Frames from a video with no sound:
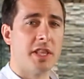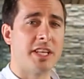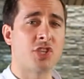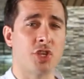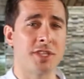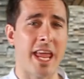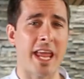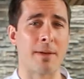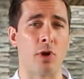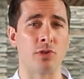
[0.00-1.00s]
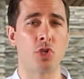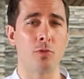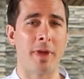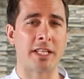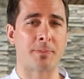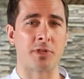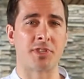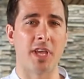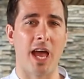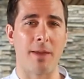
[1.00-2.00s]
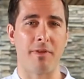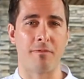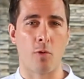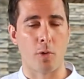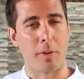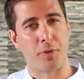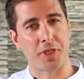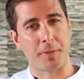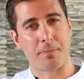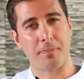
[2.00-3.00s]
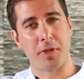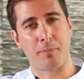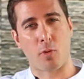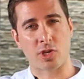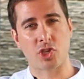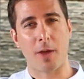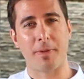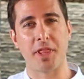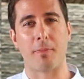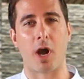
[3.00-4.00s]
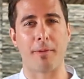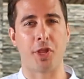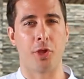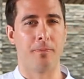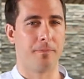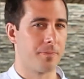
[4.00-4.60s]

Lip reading: This should take about 2 minutes per side before we put the pork chop in the barbecue.